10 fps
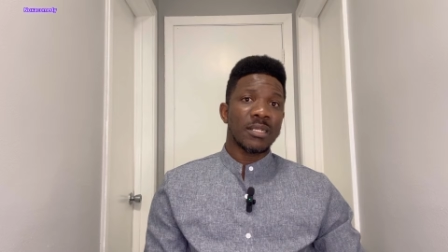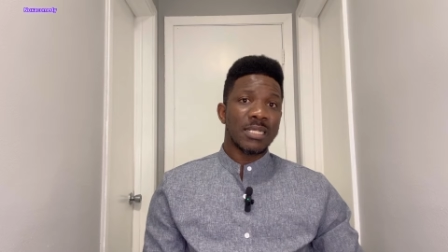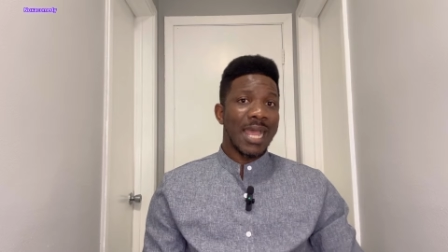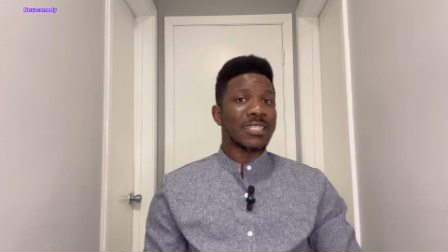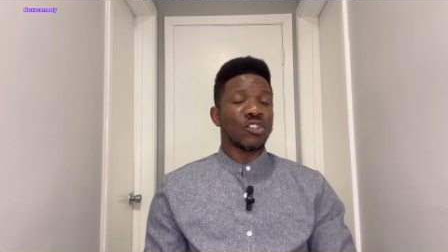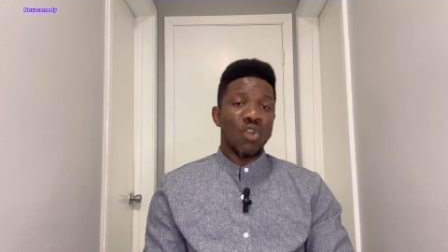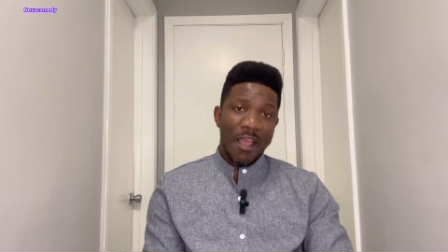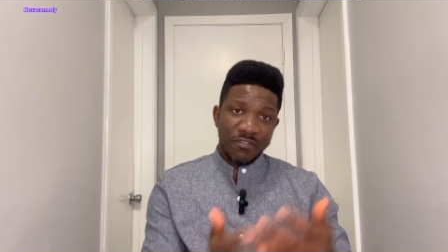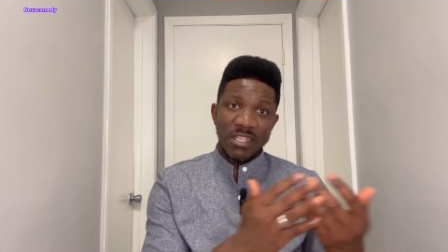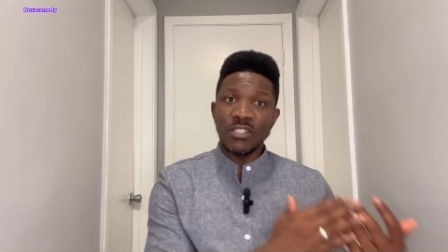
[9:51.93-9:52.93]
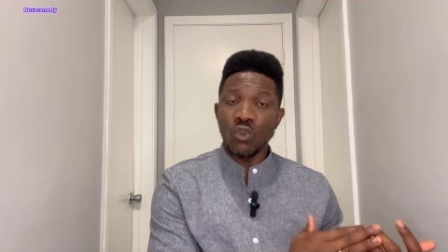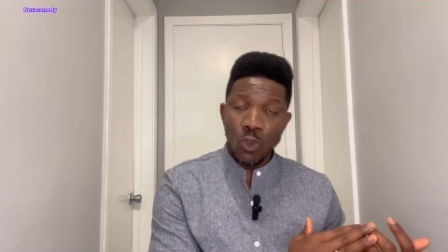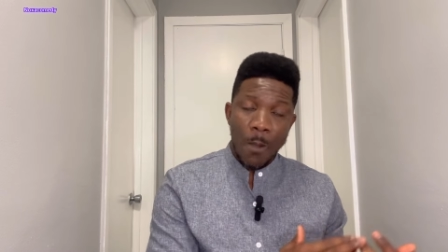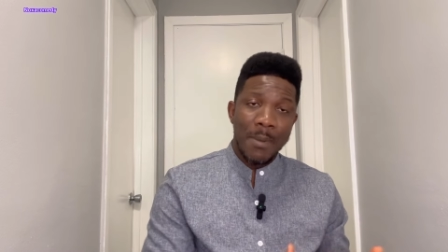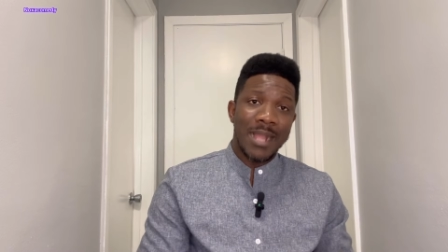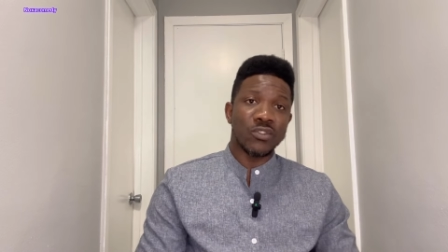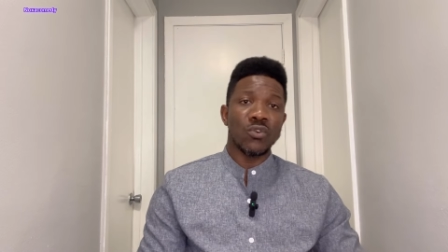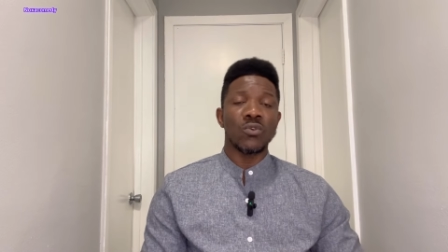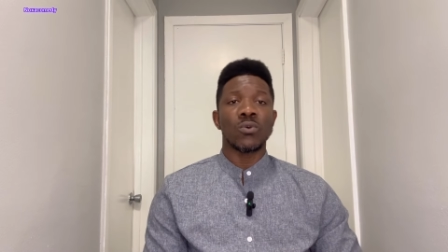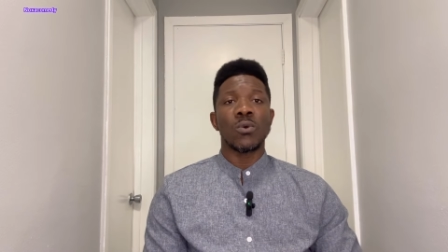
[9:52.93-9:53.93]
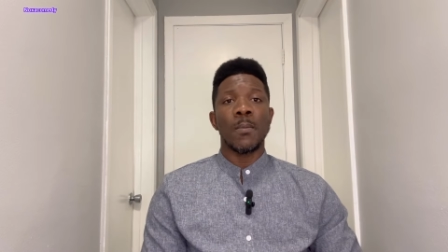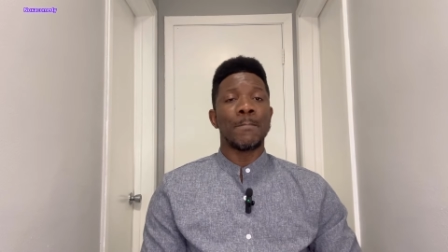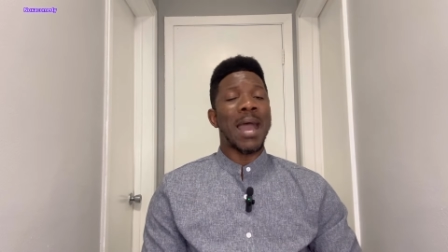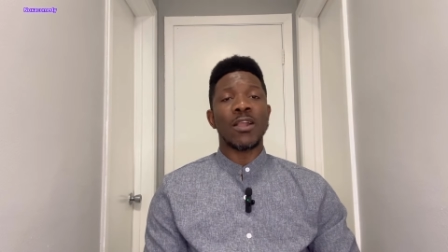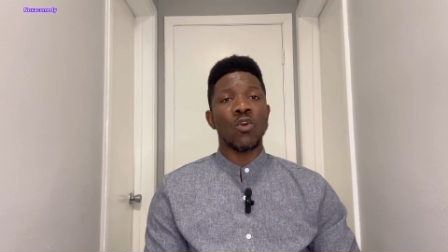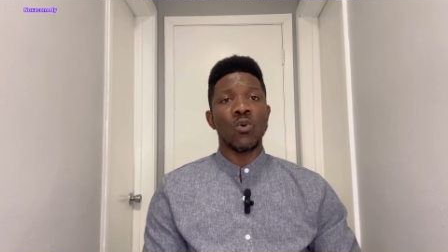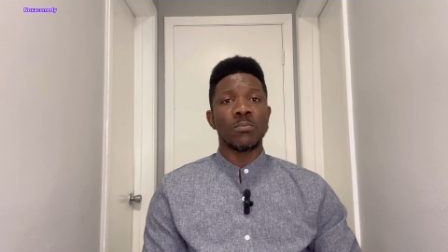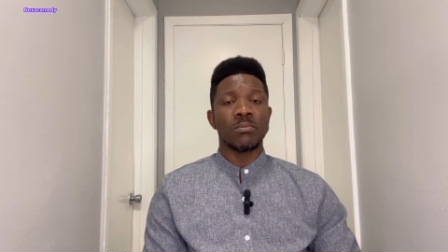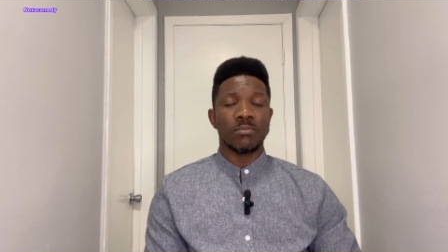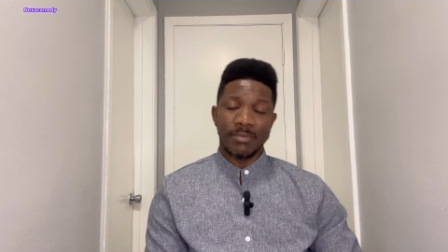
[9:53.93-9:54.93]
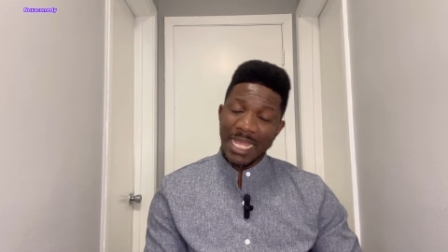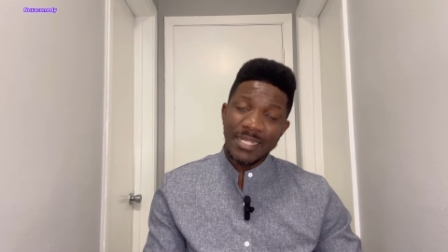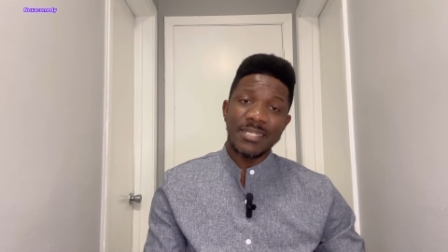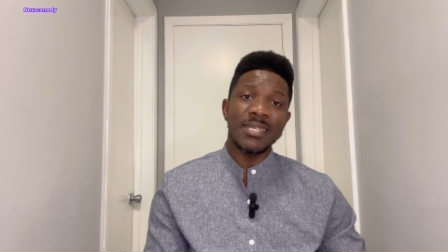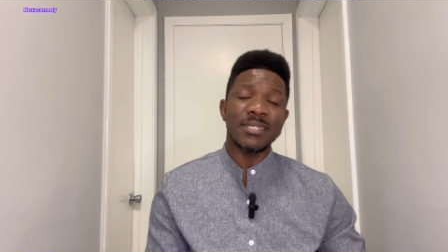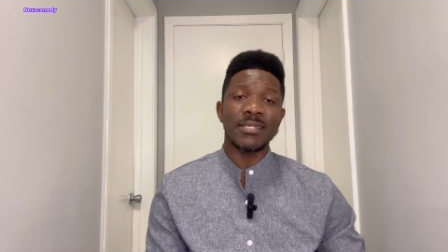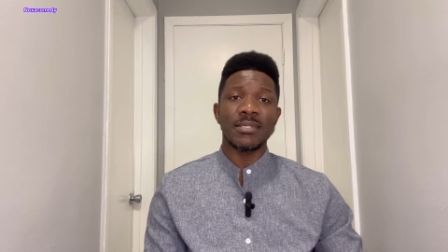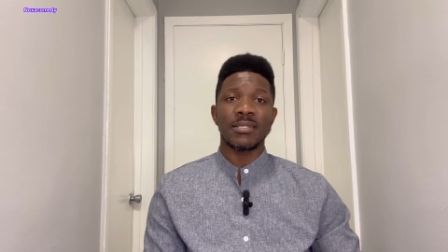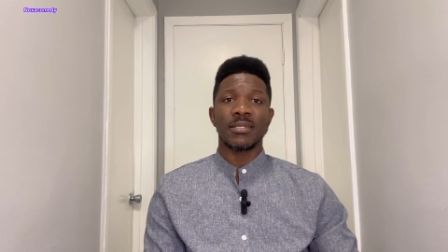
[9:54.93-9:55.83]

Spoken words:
that you have things to come back to, back home. That is it.